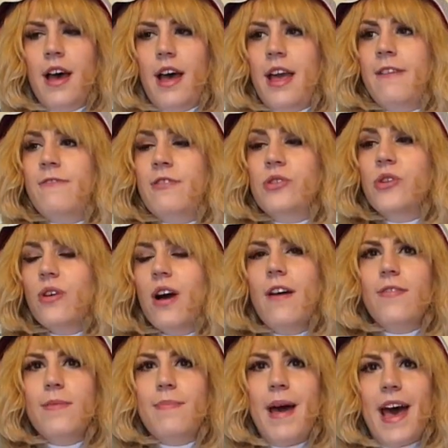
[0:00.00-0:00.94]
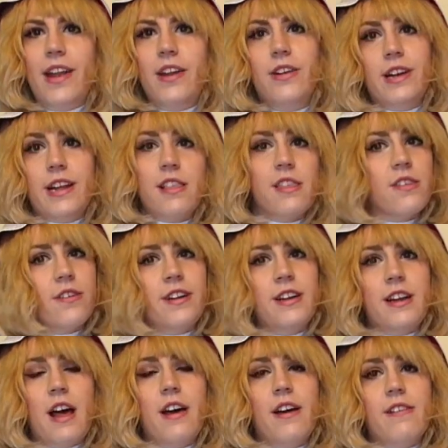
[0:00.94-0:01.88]
If you don't have the pattern, it's
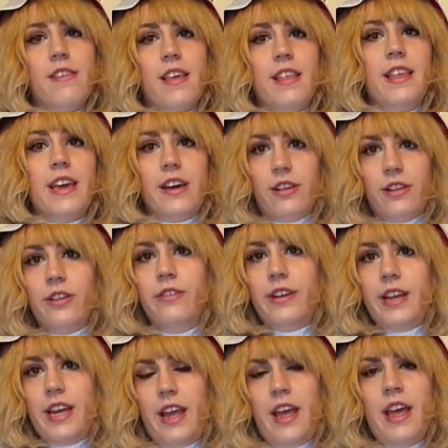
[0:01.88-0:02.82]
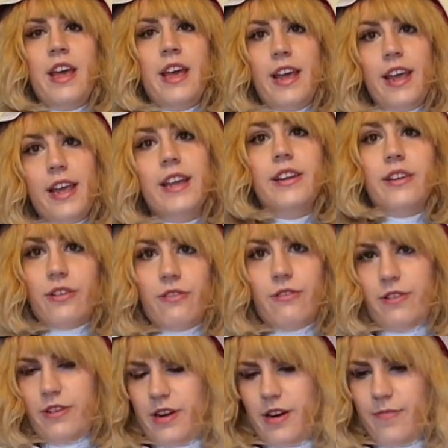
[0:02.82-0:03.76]
$30 and they include it in your
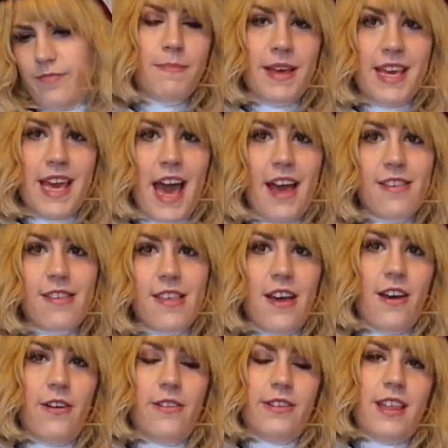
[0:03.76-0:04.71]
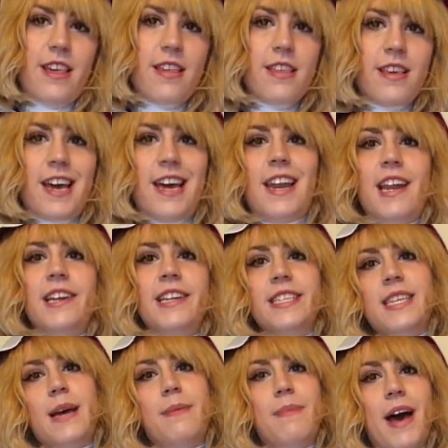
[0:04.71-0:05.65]
order. But yeah, so this is a Gunhead
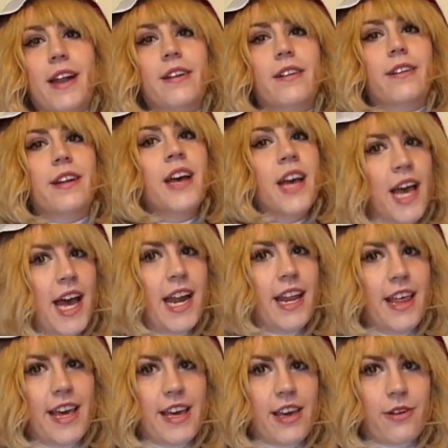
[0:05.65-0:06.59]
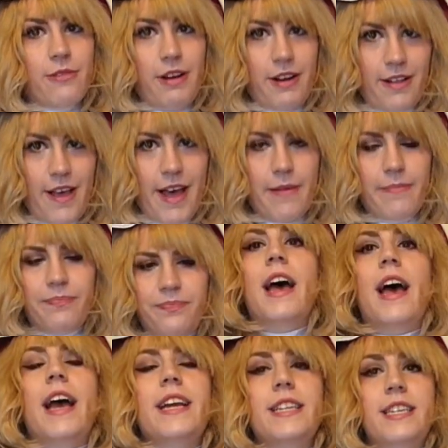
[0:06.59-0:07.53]
Design pattern and I like it quite a lot.
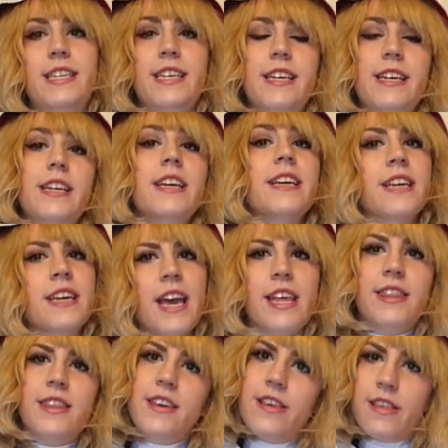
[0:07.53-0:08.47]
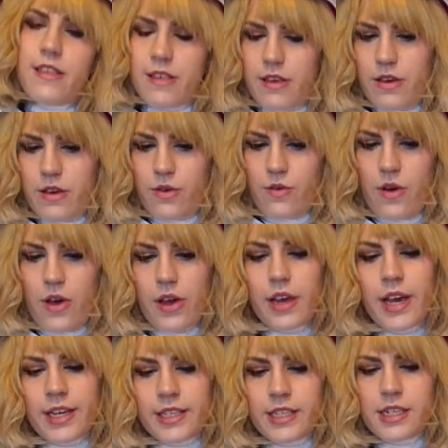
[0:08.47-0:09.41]
I did get this suit
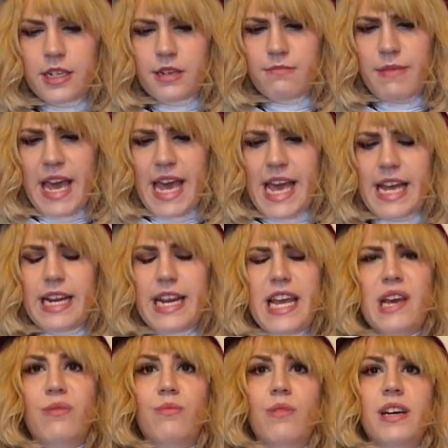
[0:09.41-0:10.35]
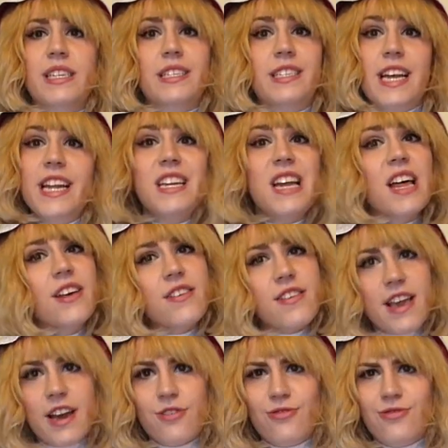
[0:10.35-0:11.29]
custom made. It was $10
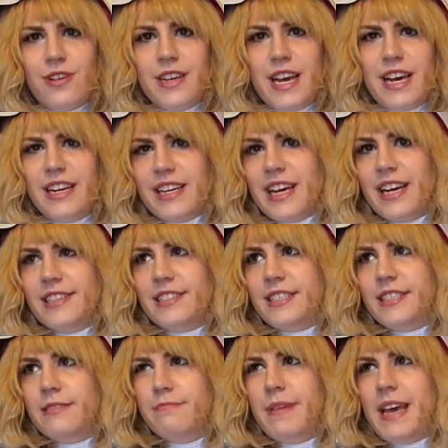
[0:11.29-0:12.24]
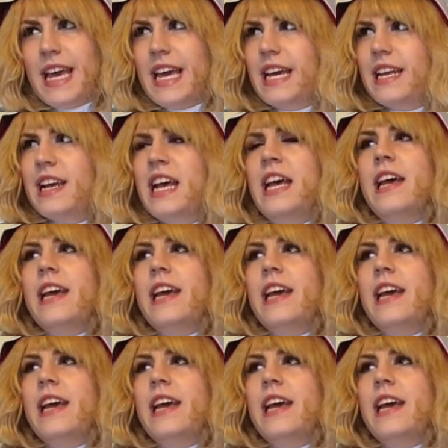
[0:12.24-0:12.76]
extra to get it custom made.